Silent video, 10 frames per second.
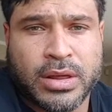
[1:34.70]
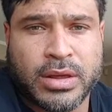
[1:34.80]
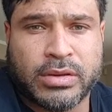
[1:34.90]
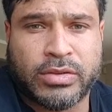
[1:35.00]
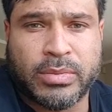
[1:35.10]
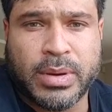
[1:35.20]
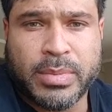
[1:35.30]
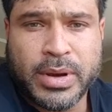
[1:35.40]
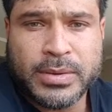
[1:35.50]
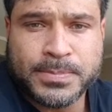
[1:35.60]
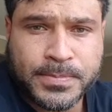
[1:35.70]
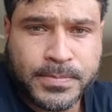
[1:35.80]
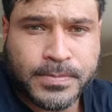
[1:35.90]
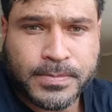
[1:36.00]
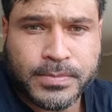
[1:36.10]
things to remember:
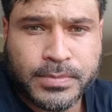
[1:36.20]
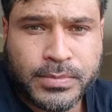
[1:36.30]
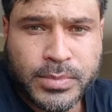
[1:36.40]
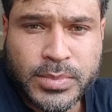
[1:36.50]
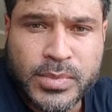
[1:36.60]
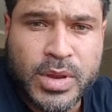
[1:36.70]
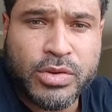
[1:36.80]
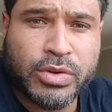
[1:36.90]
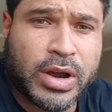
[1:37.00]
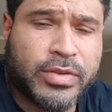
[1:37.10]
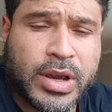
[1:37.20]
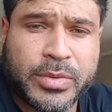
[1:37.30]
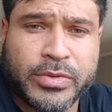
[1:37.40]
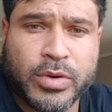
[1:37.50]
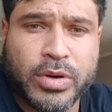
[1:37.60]
drive your
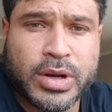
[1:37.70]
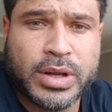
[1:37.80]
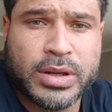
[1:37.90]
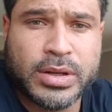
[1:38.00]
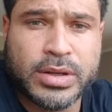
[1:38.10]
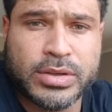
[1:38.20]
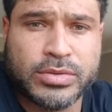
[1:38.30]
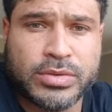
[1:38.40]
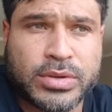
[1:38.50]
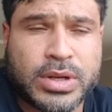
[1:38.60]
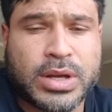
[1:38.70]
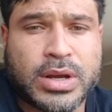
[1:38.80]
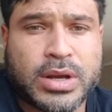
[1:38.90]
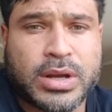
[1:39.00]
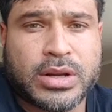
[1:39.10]
hips forward,
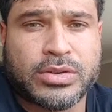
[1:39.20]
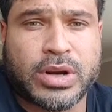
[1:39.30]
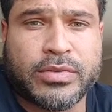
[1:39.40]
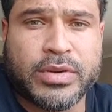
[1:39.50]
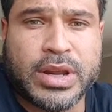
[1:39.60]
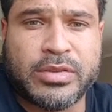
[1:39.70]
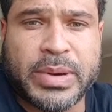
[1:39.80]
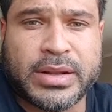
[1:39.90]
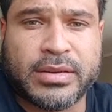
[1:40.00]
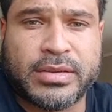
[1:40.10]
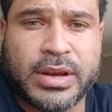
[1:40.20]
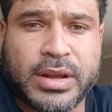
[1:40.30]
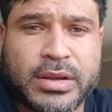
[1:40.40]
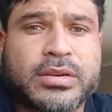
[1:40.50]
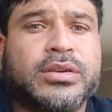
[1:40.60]
drive your knees back to
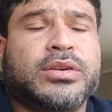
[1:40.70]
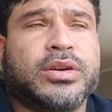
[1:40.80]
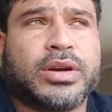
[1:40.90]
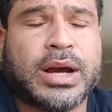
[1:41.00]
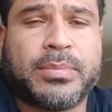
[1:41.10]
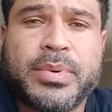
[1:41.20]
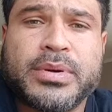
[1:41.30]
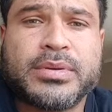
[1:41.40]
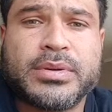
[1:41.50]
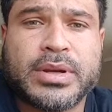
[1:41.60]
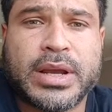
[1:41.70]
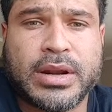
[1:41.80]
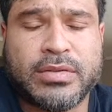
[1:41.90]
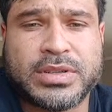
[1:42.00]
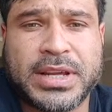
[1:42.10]
center, look up,
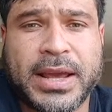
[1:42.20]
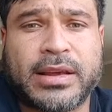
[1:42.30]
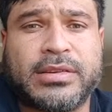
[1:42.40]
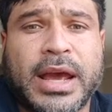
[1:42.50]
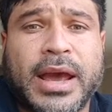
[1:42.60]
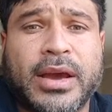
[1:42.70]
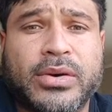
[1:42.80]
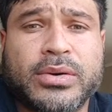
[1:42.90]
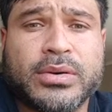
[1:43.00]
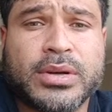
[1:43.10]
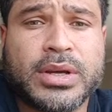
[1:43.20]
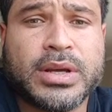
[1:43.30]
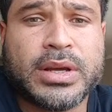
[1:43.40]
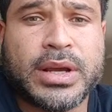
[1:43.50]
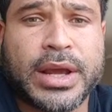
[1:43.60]
and obviously exhale
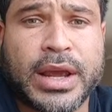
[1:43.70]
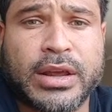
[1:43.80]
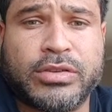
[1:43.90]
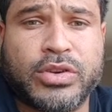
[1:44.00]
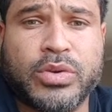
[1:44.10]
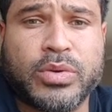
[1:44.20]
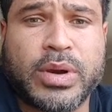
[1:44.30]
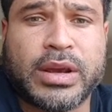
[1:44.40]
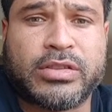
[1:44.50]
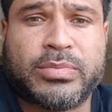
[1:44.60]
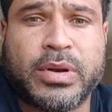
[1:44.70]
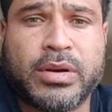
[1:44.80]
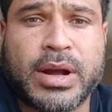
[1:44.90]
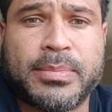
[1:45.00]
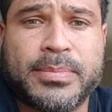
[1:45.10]
as you
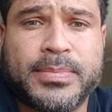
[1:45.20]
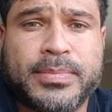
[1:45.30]
explode up.